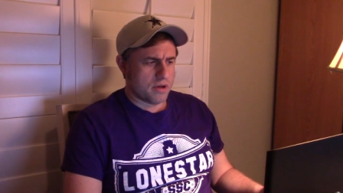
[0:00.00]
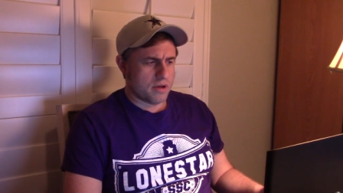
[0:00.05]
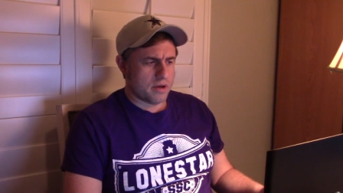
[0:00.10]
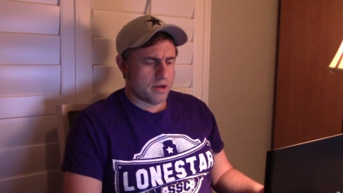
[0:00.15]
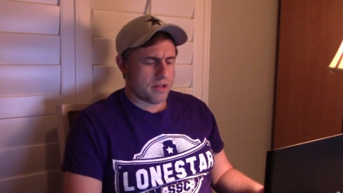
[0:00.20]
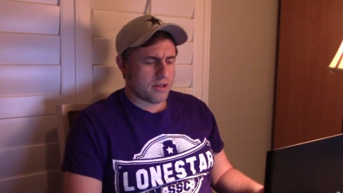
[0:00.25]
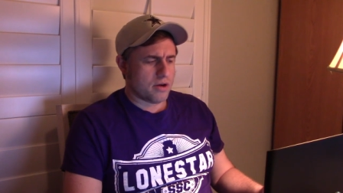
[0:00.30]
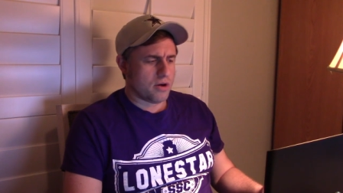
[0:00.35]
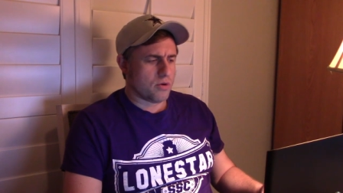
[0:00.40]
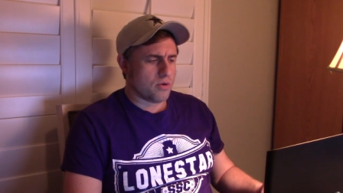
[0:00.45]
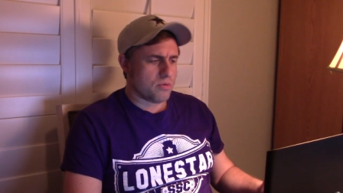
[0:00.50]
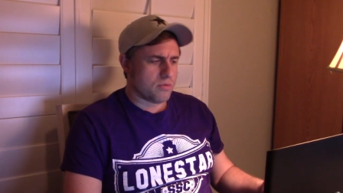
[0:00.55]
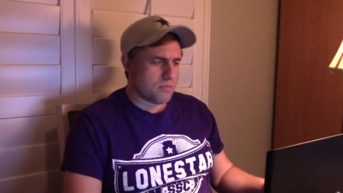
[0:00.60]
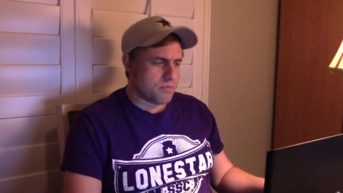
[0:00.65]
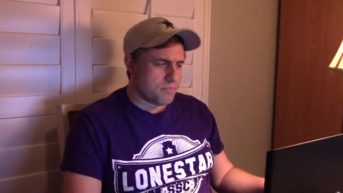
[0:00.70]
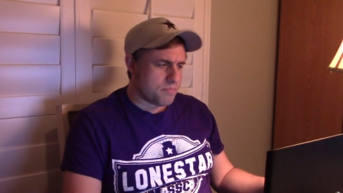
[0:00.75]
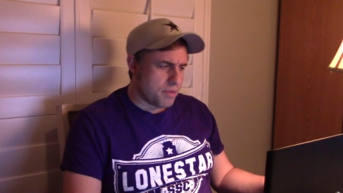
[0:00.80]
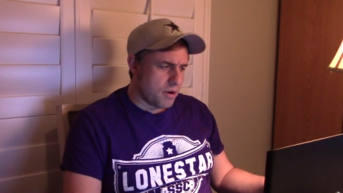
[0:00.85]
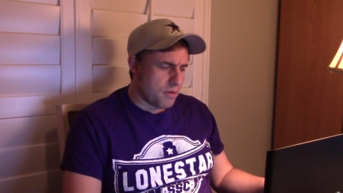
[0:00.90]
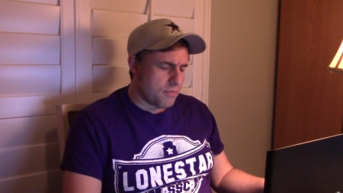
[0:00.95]
I
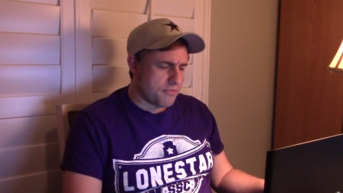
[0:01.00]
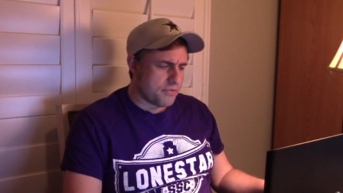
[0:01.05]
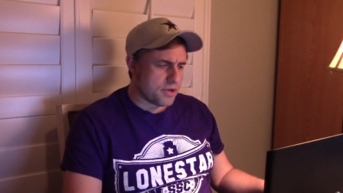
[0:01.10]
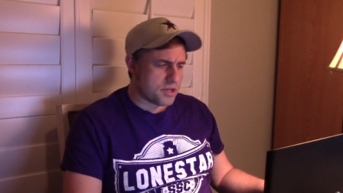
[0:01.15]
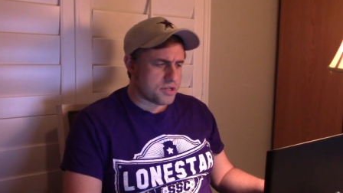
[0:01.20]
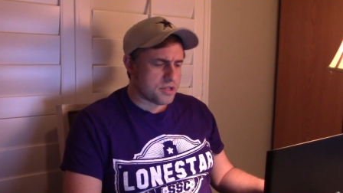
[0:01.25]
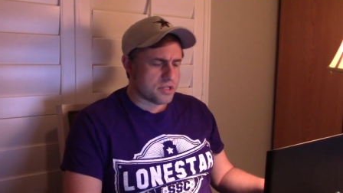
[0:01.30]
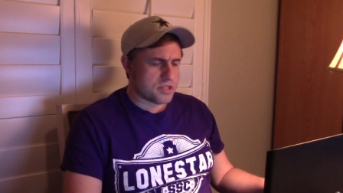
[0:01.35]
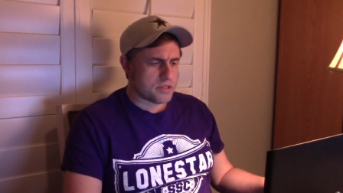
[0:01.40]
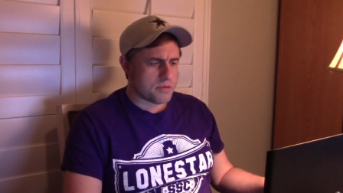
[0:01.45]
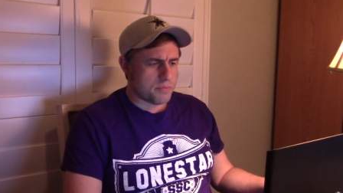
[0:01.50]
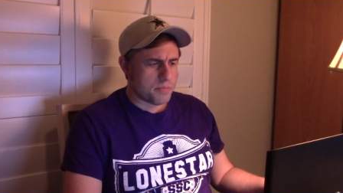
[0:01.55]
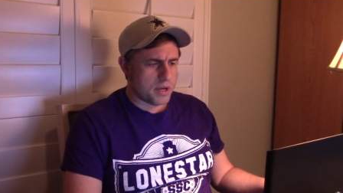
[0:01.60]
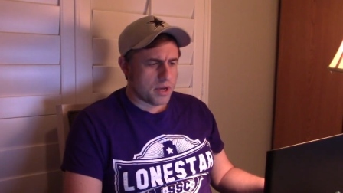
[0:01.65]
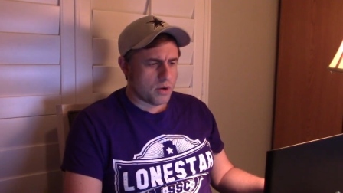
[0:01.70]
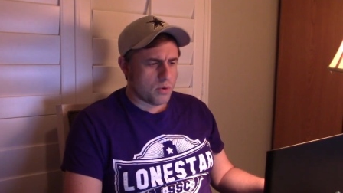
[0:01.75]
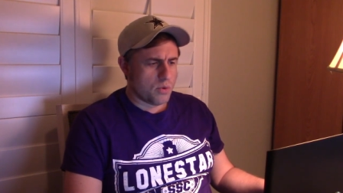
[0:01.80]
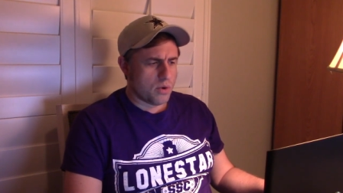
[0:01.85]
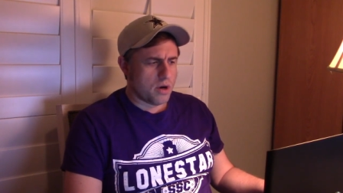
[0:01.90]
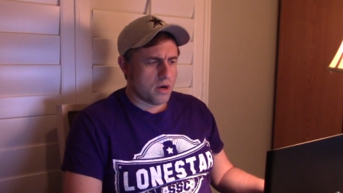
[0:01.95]
know Pulp Fiction's the
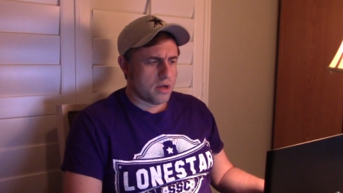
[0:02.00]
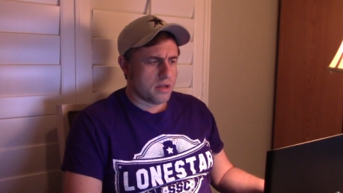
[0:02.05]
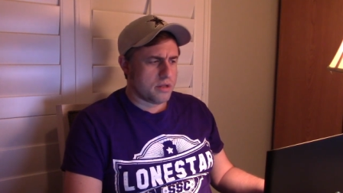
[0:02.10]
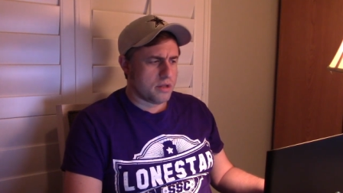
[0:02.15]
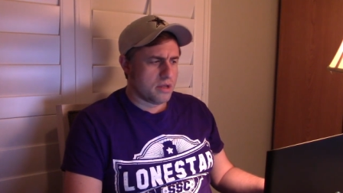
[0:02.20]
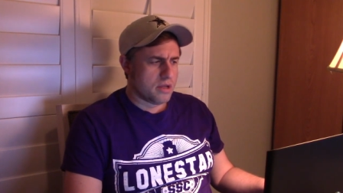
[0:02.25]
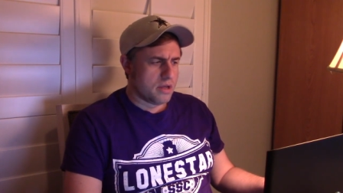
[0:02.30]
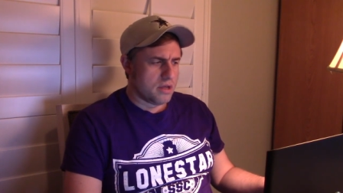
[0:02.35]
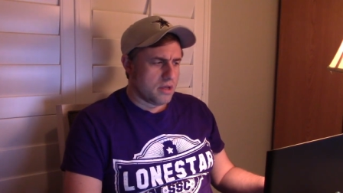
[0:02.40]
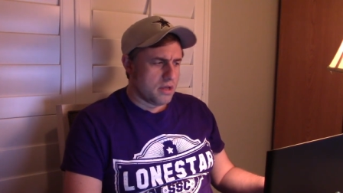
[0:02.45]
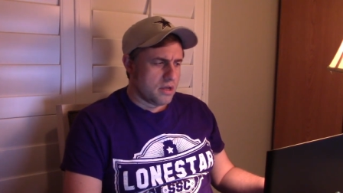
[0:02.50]
big one.